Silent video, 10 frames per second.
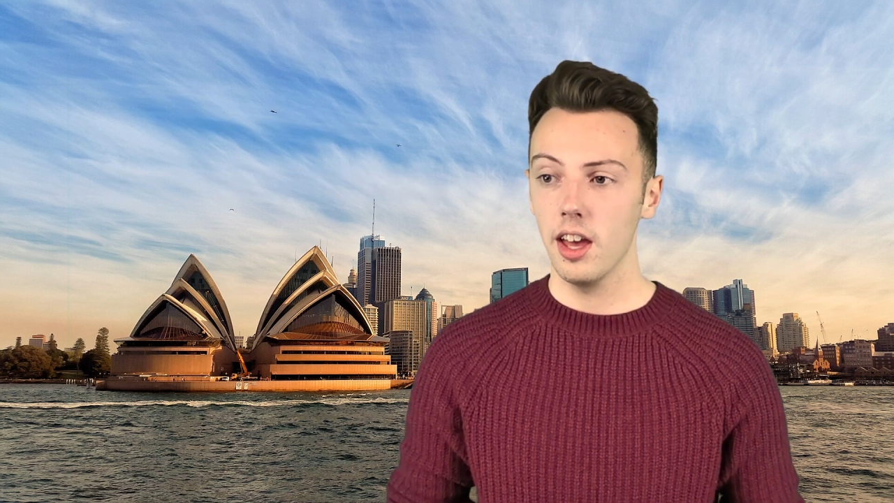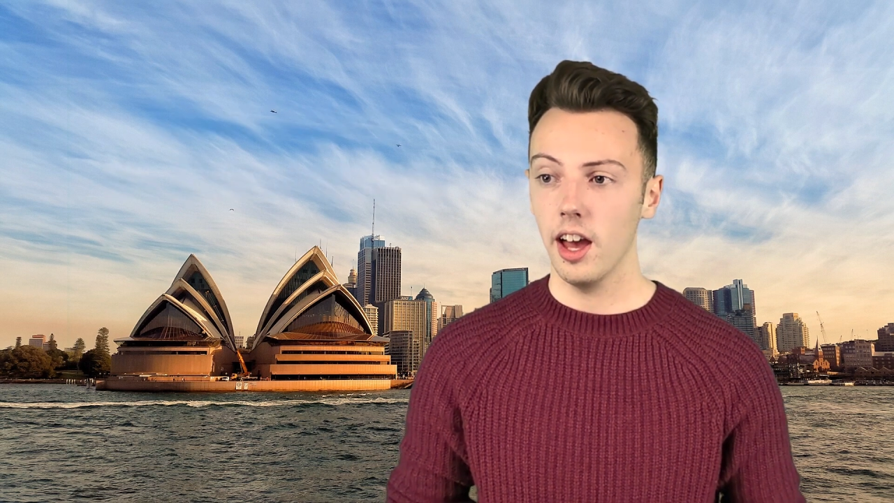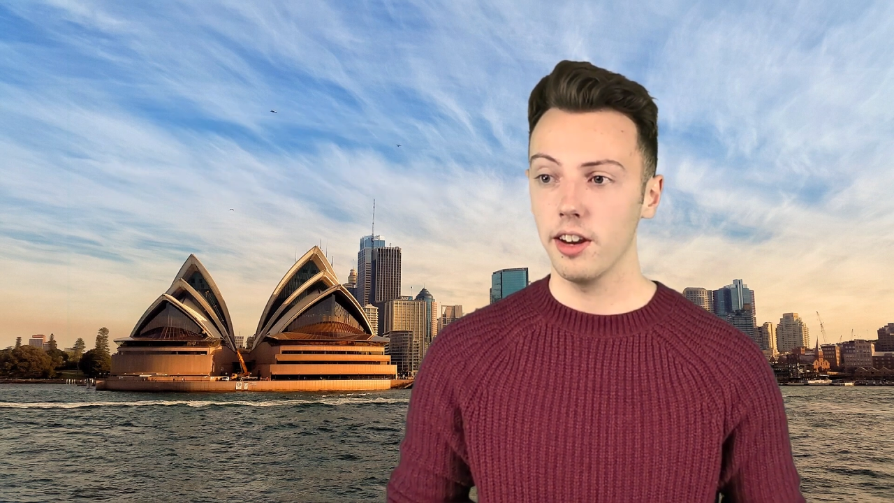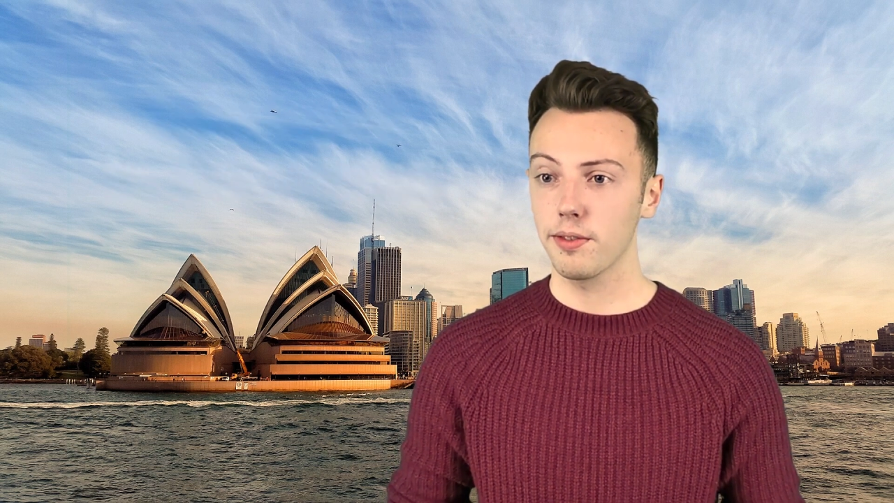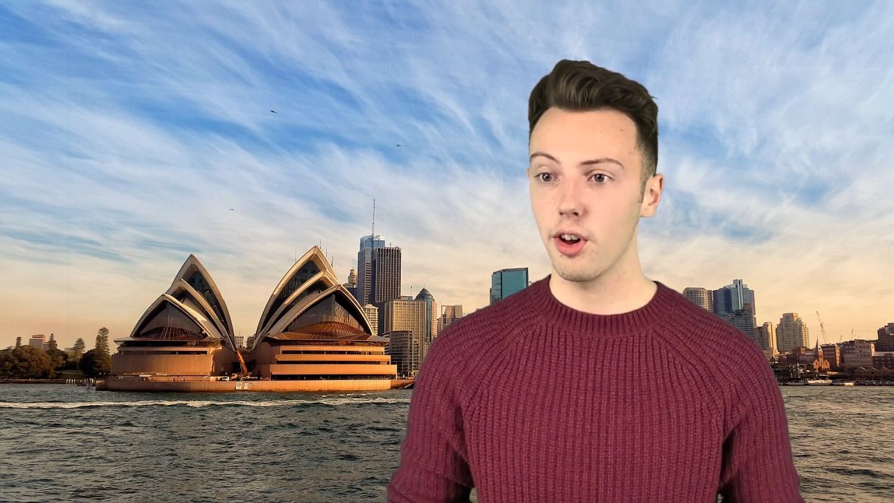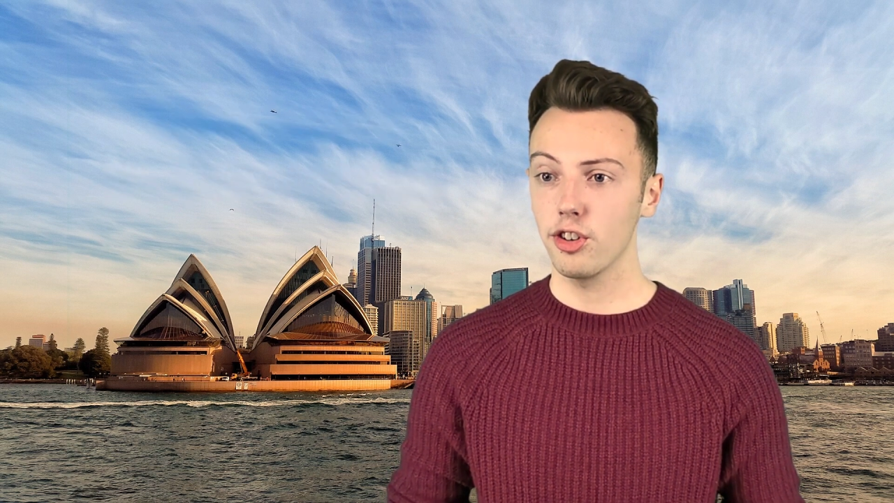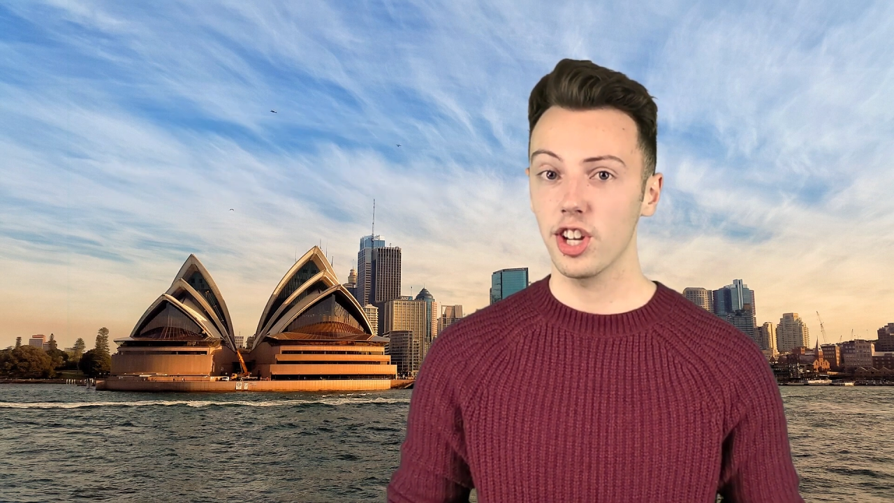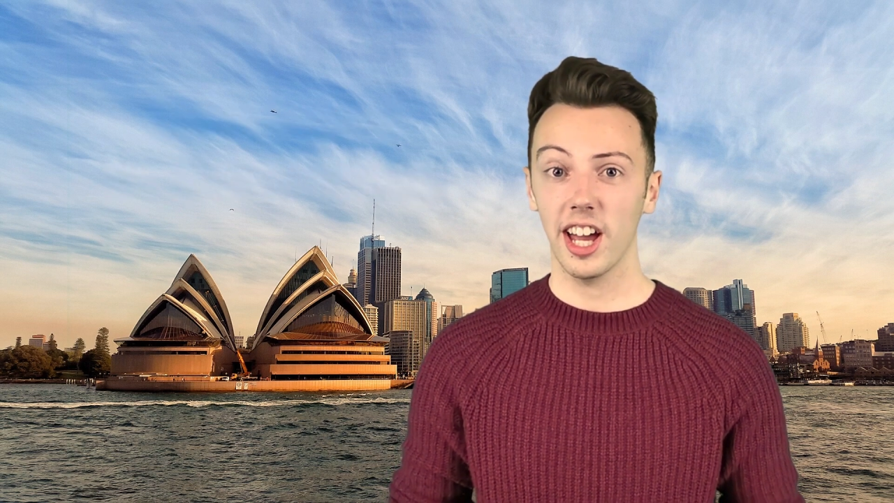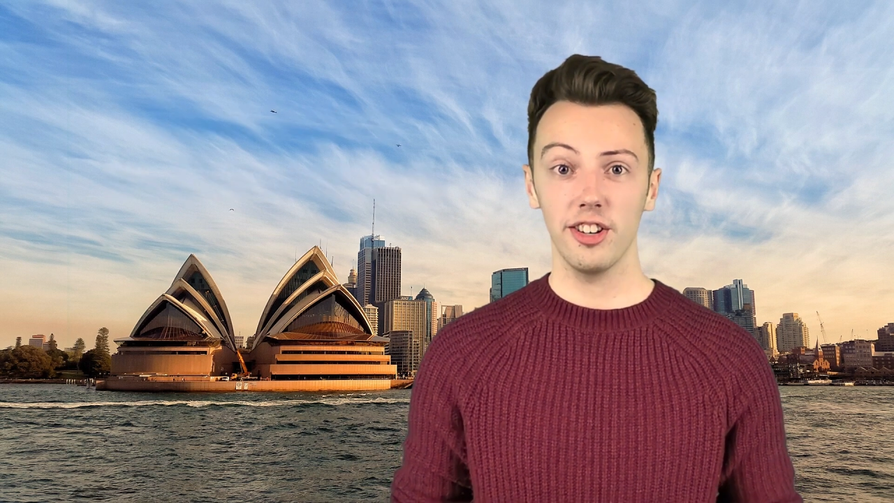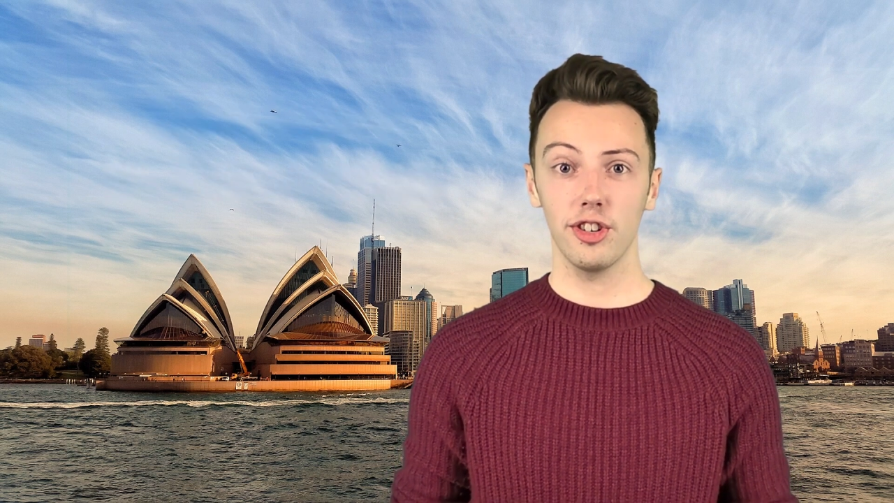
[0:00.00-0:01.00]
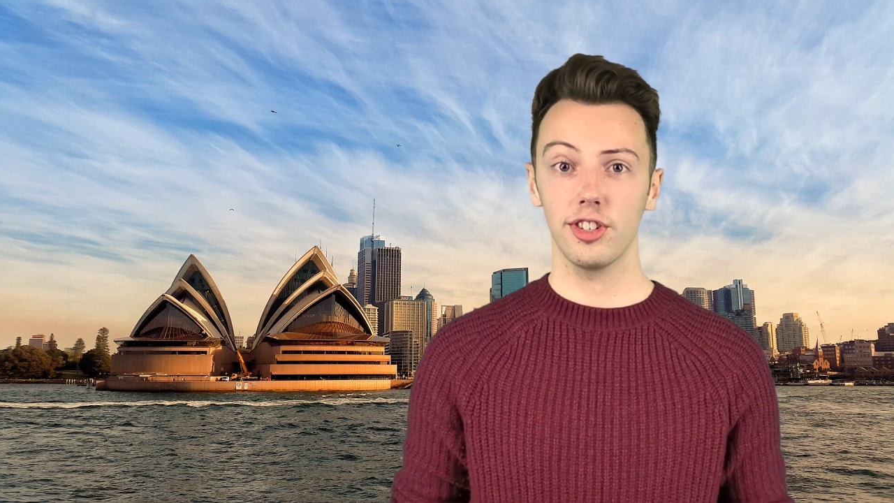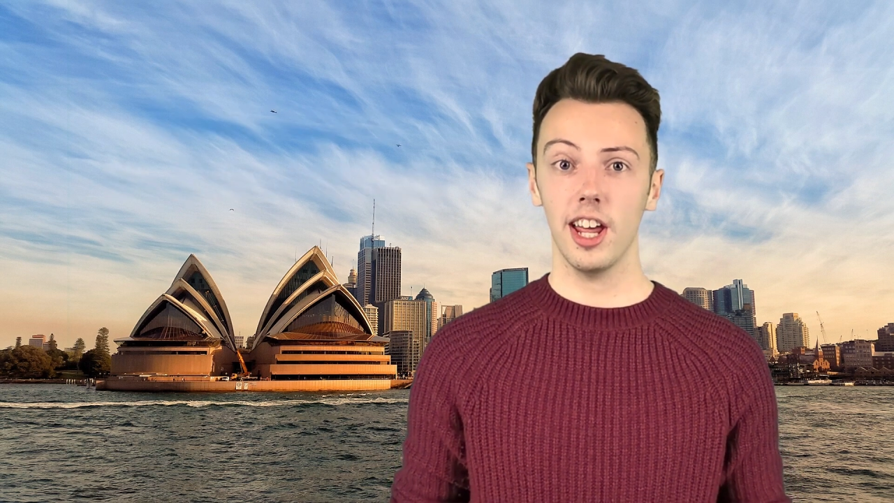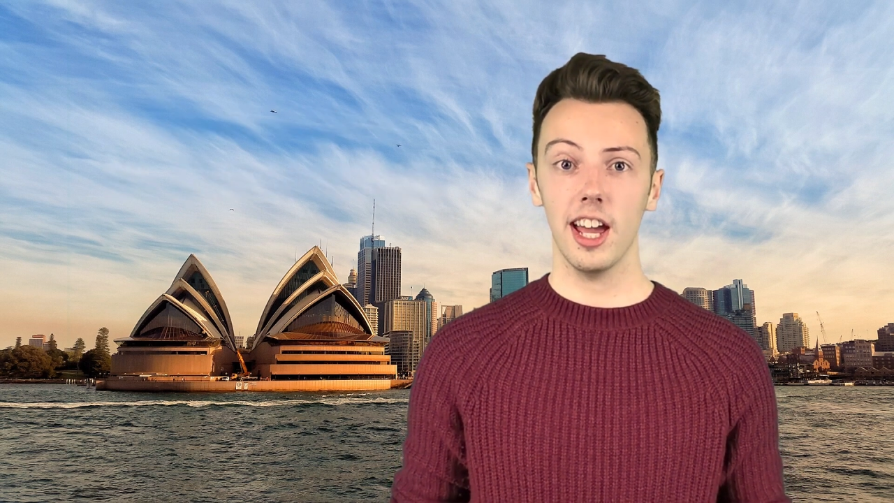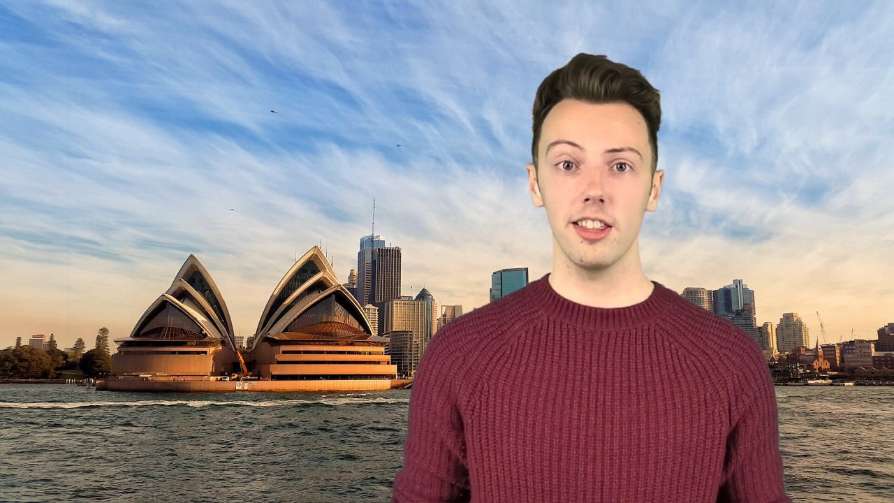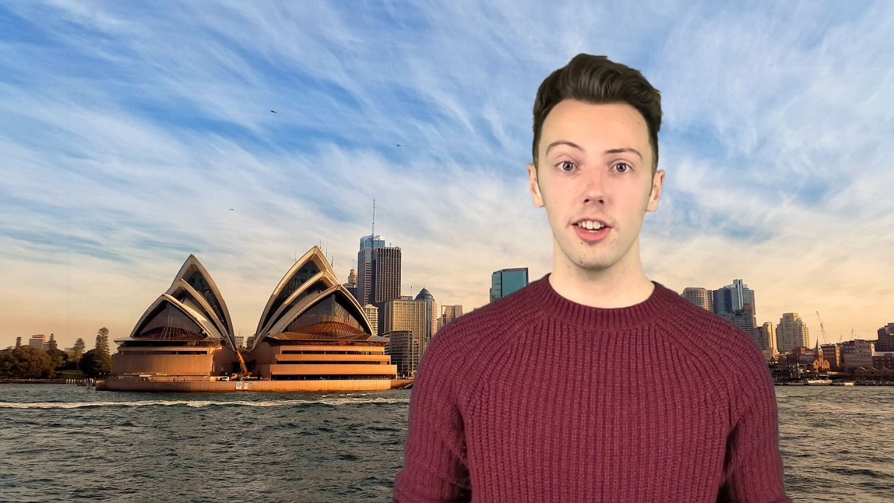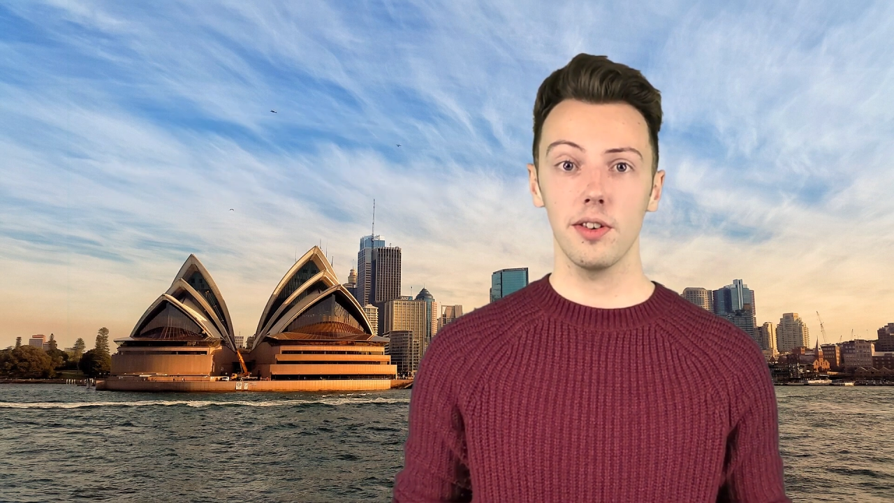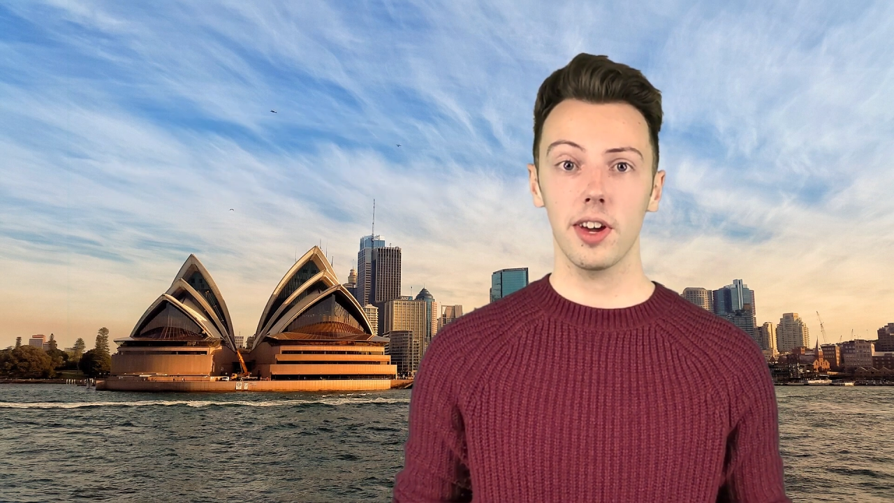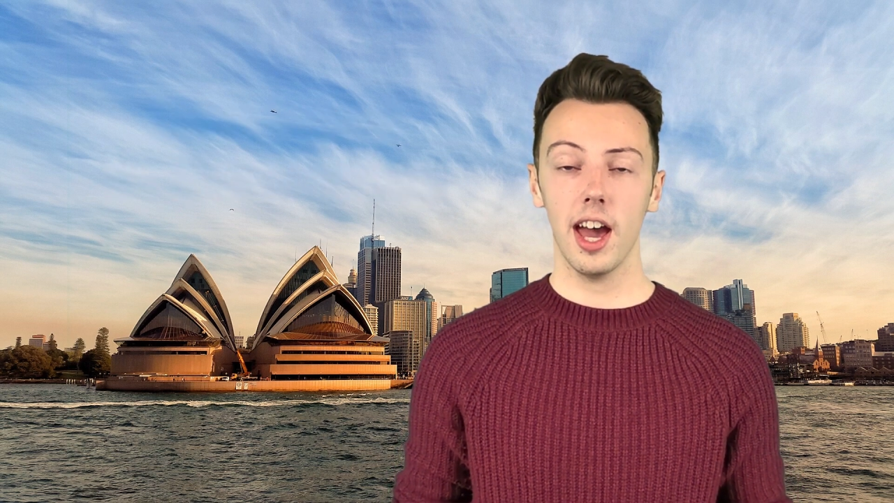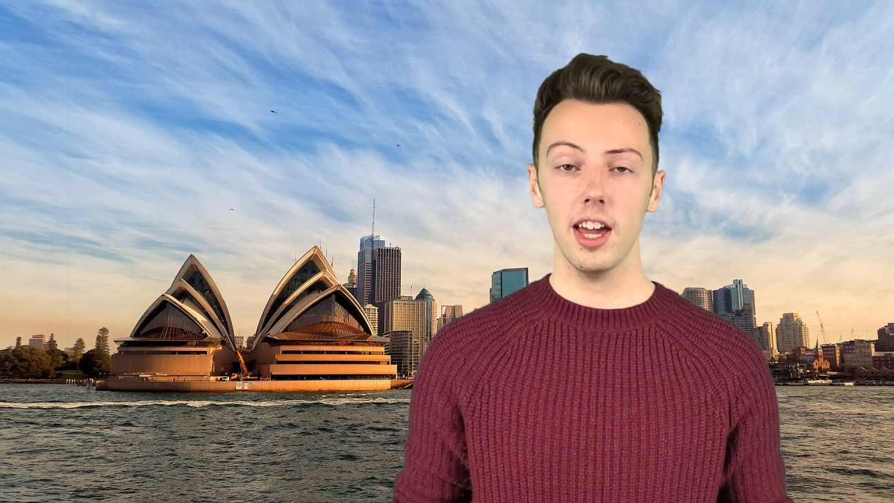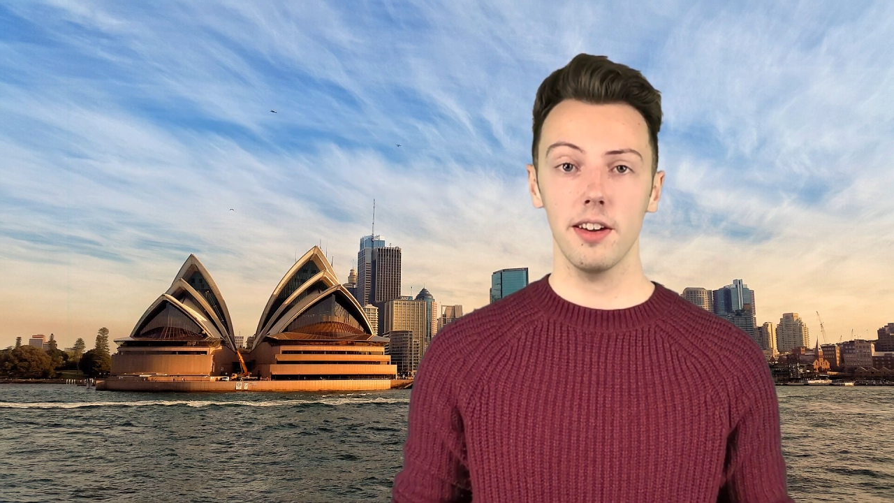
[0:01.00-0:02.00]
And of course you can just stay in the
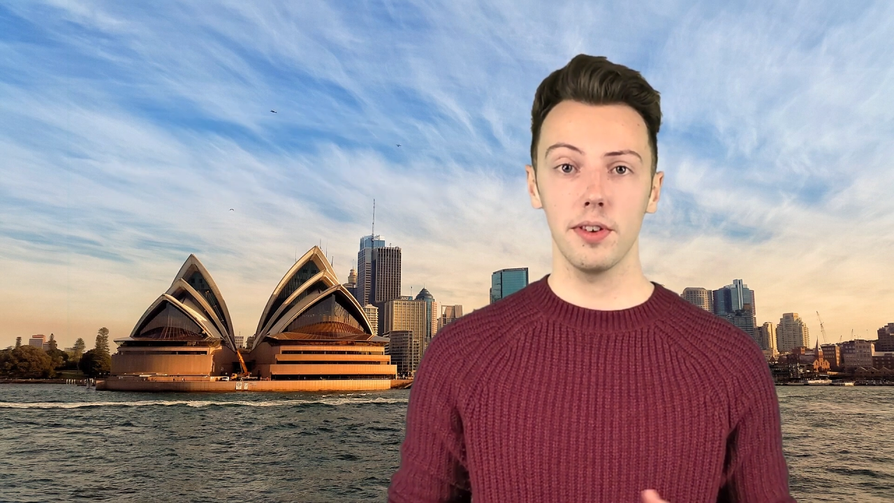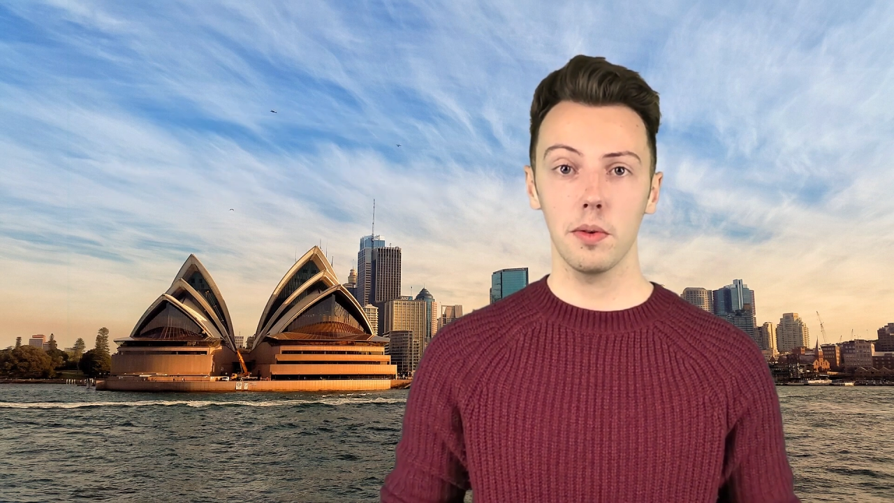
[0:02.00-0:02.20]
UK if you